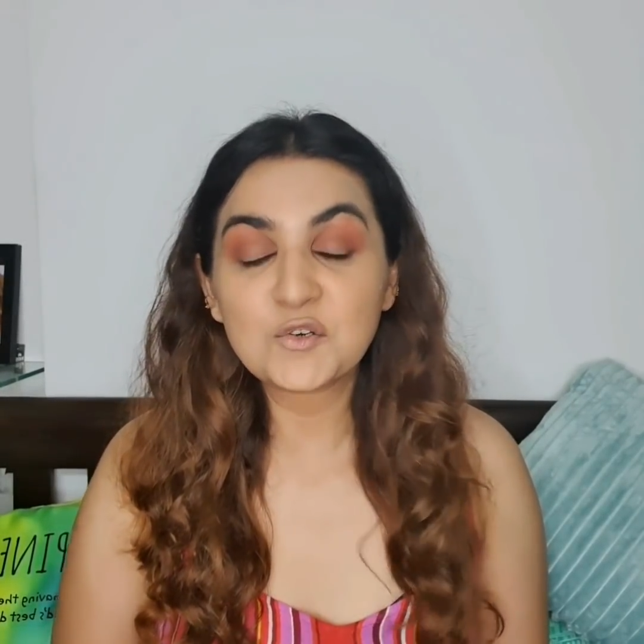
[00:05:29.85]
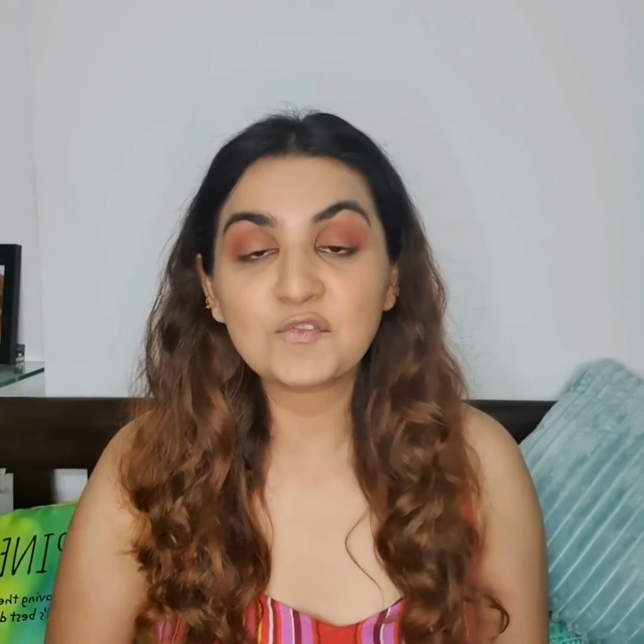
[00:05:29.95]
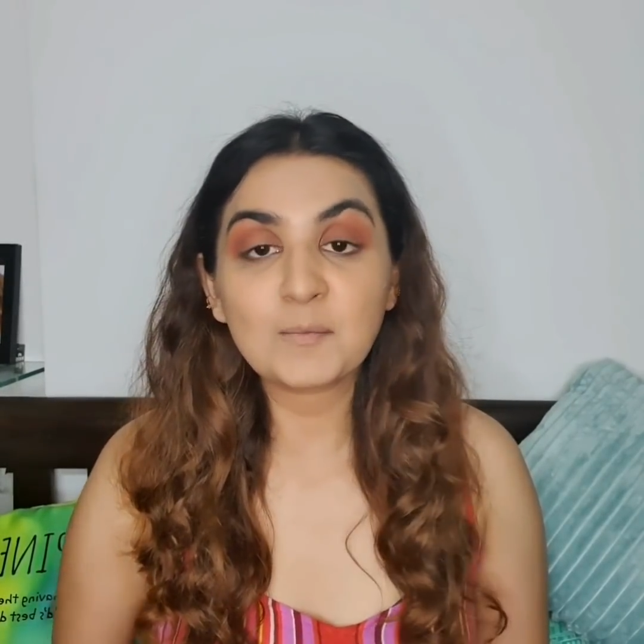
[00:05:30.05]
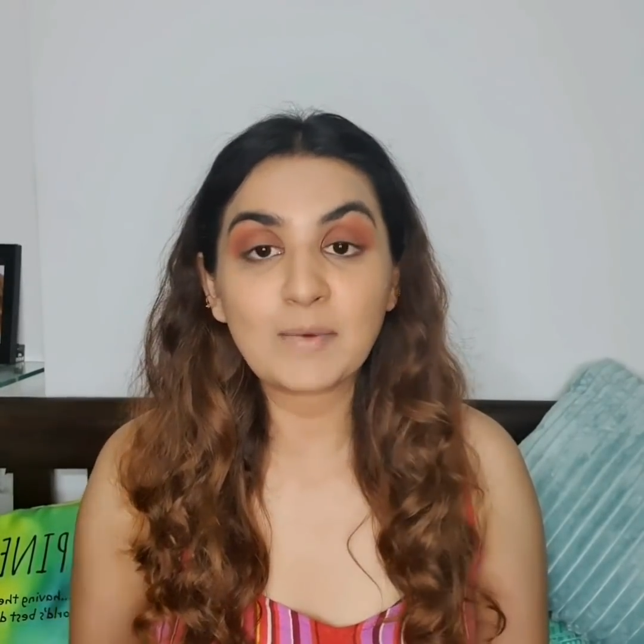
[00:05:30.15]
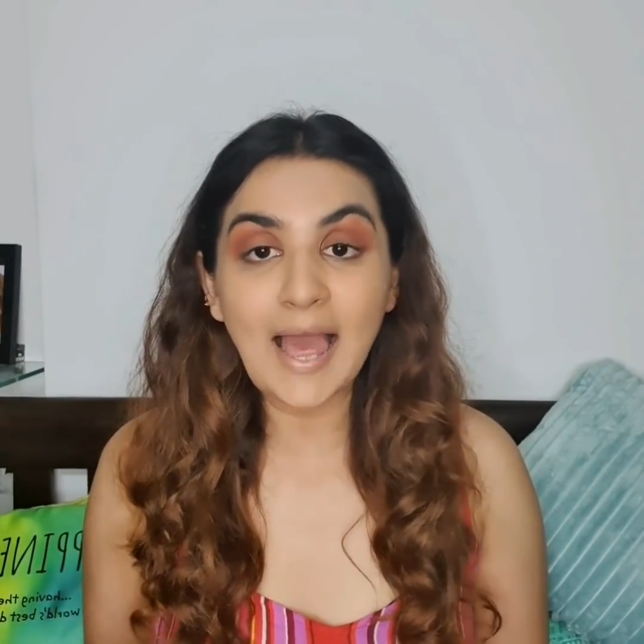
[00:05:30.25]
of
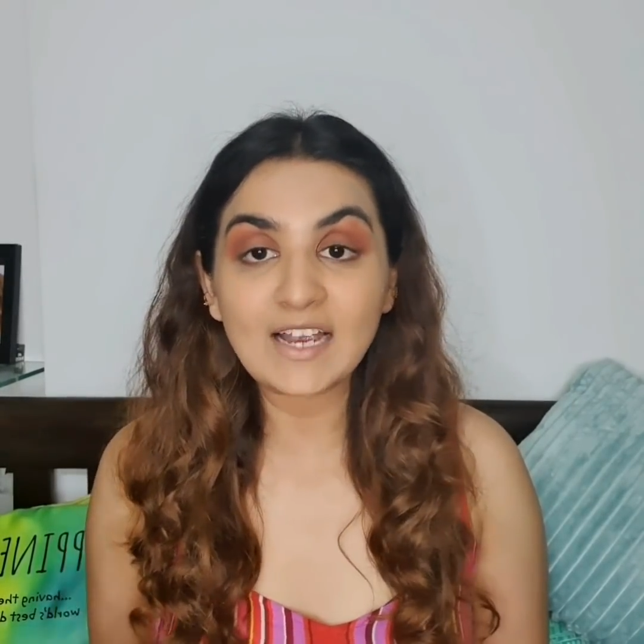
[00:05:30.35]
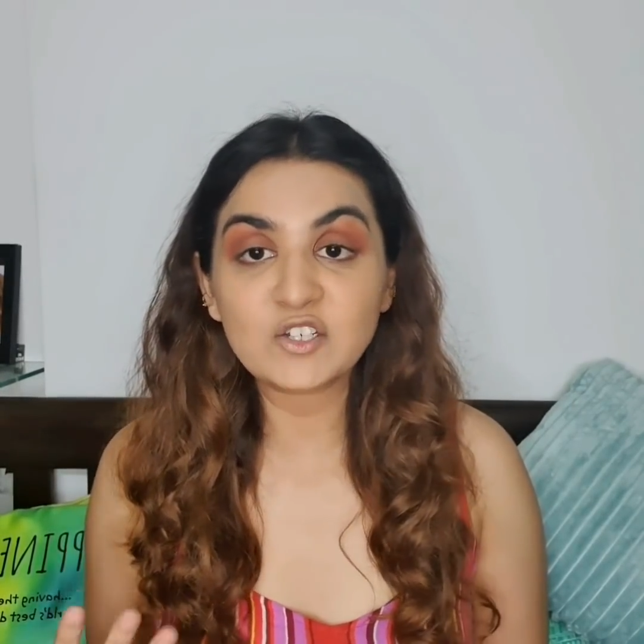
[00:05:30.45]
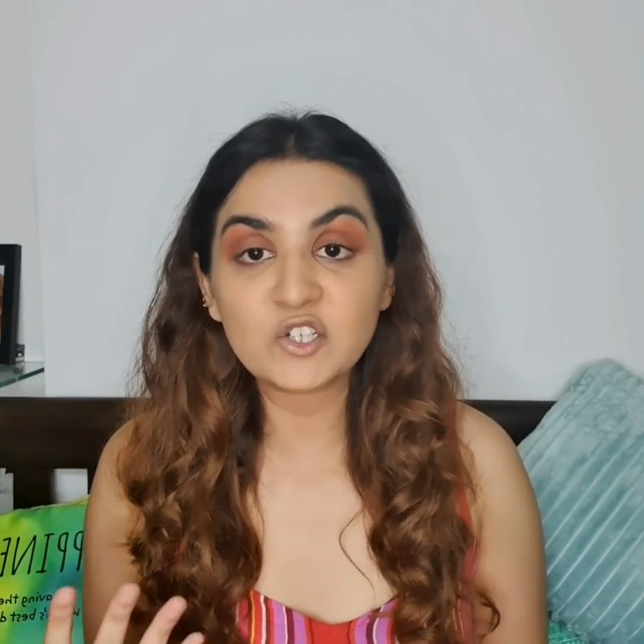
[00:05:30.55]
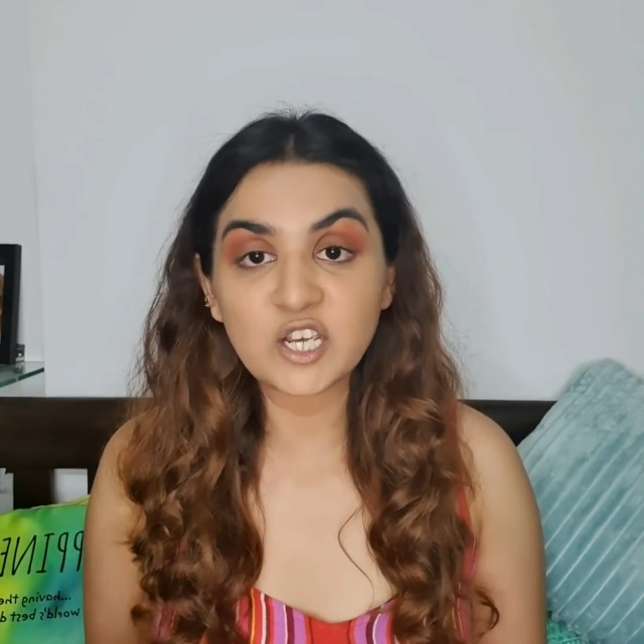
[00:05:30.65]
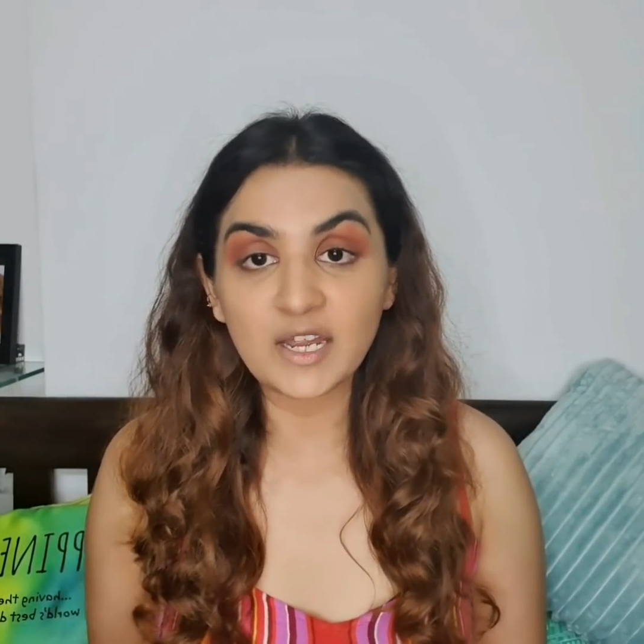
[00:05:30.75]
the black
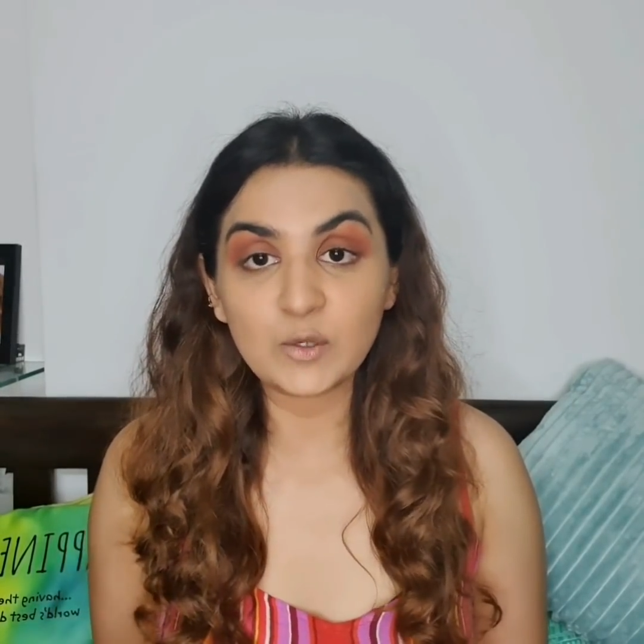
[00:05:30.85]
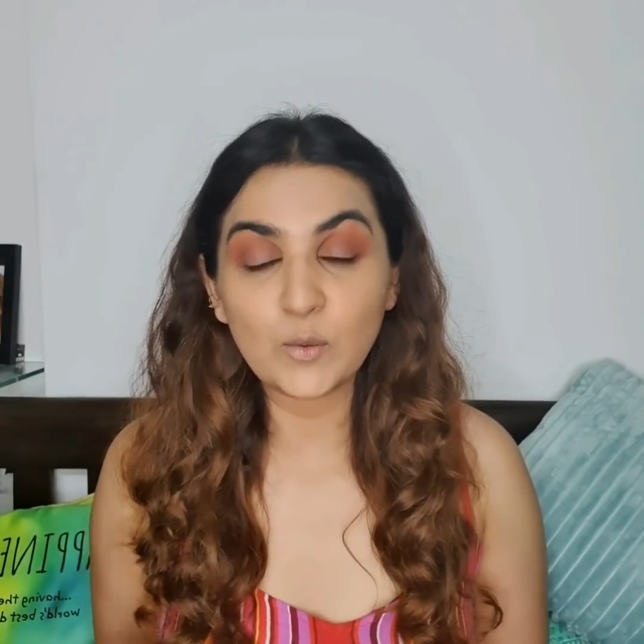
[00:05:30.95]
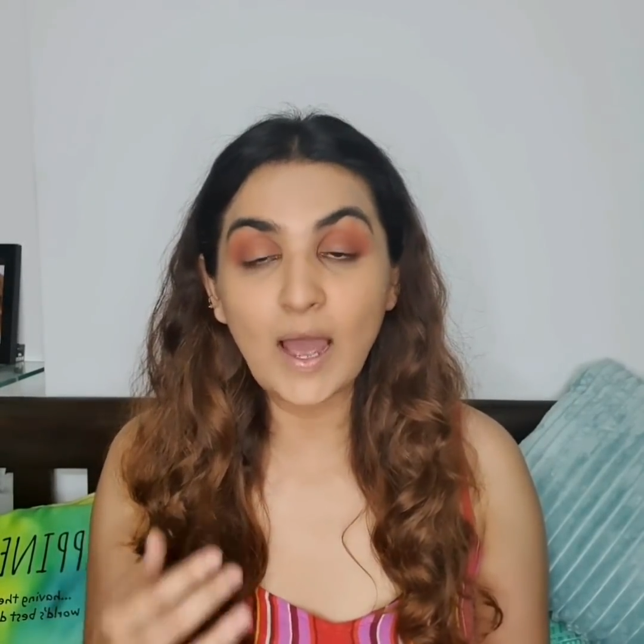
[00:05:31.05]
shadow,